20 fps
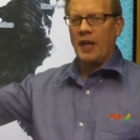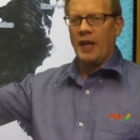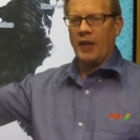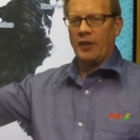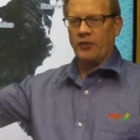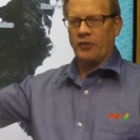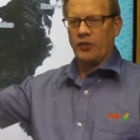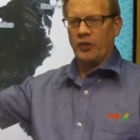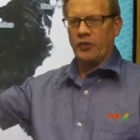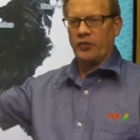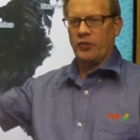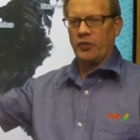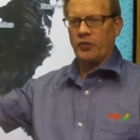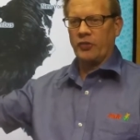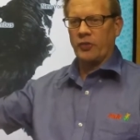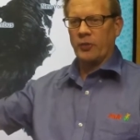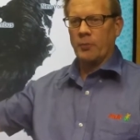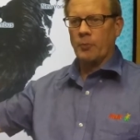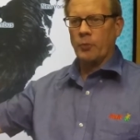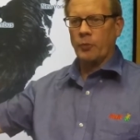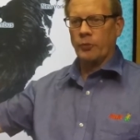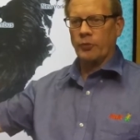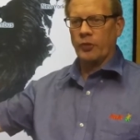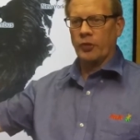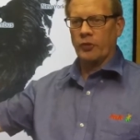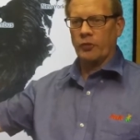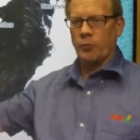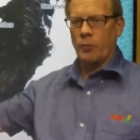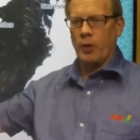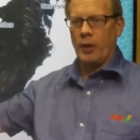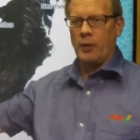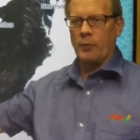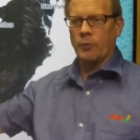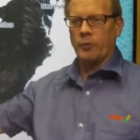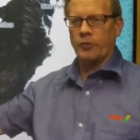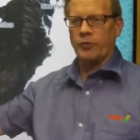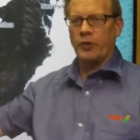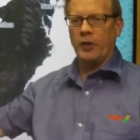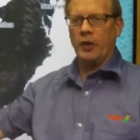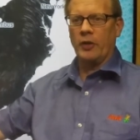As this system moves this way,
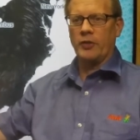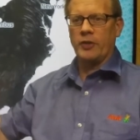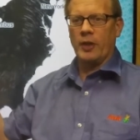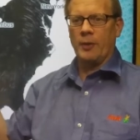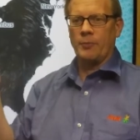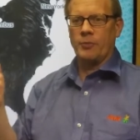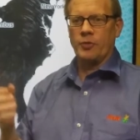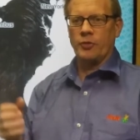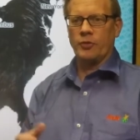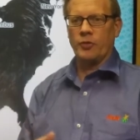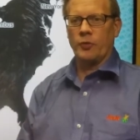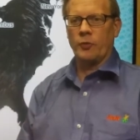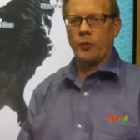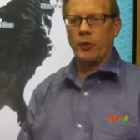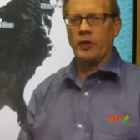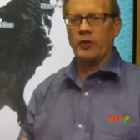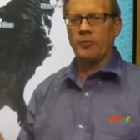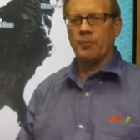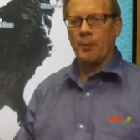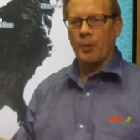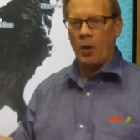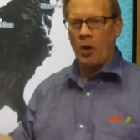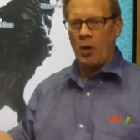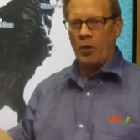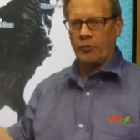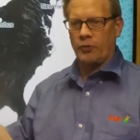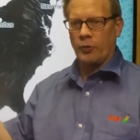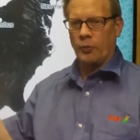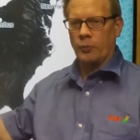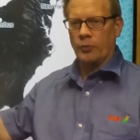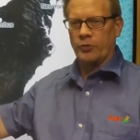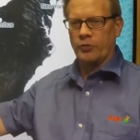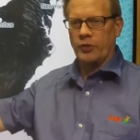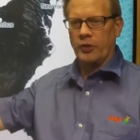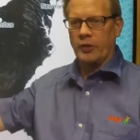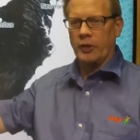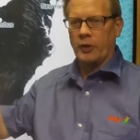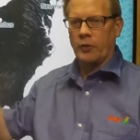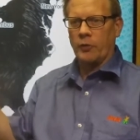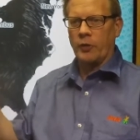we'll see our temperatures increase, but also we'll
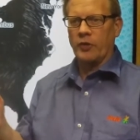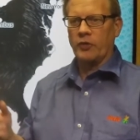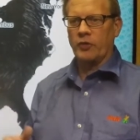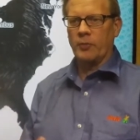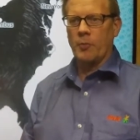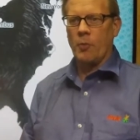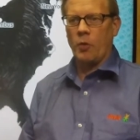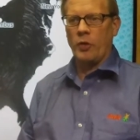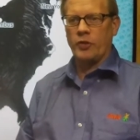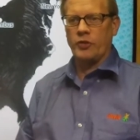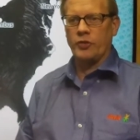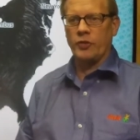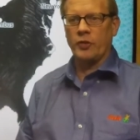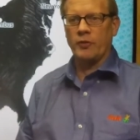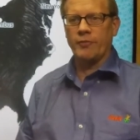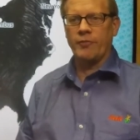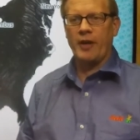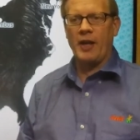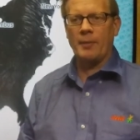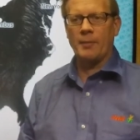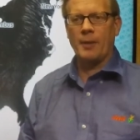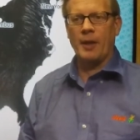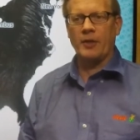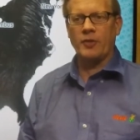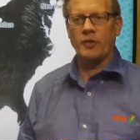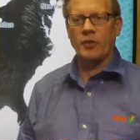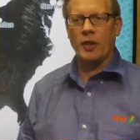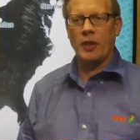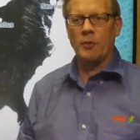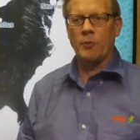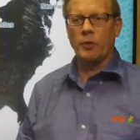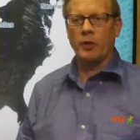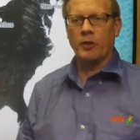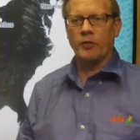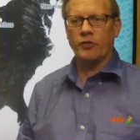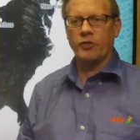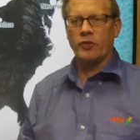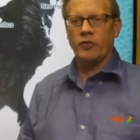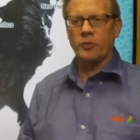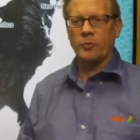see an increase in moisture. In fact, by tonight, we
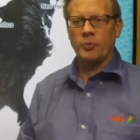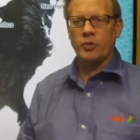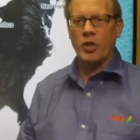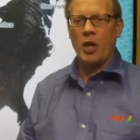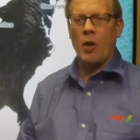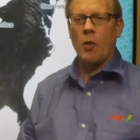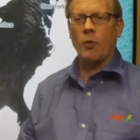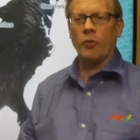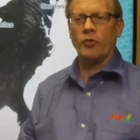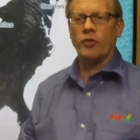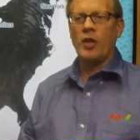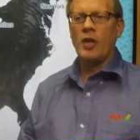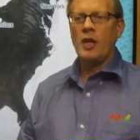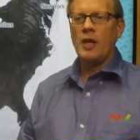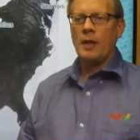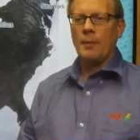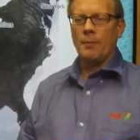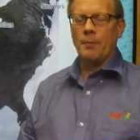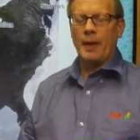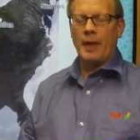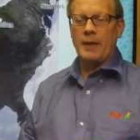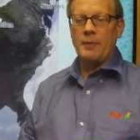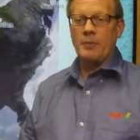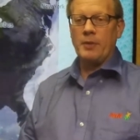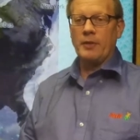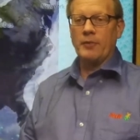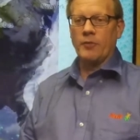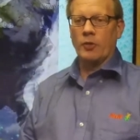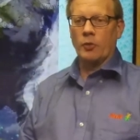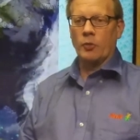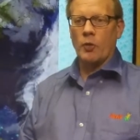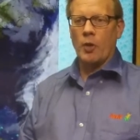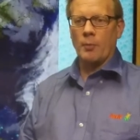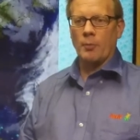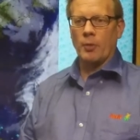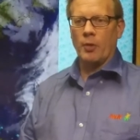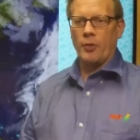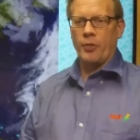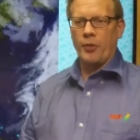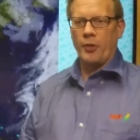could see some showers, maybe even a
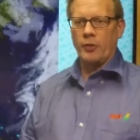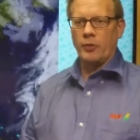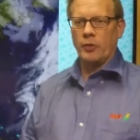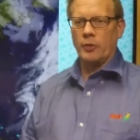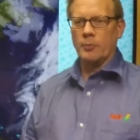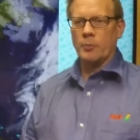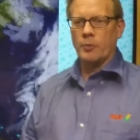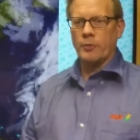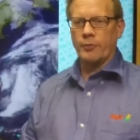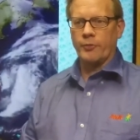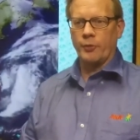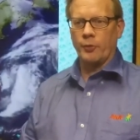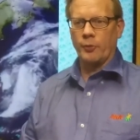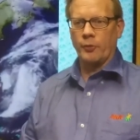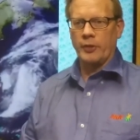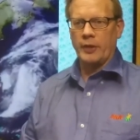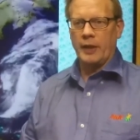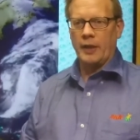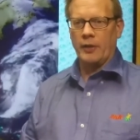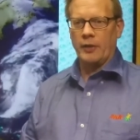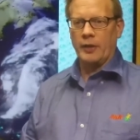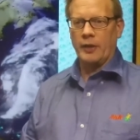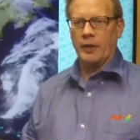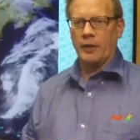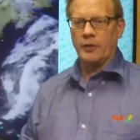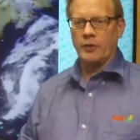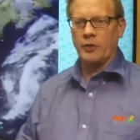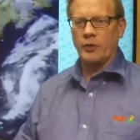rumble of thunder move through the area.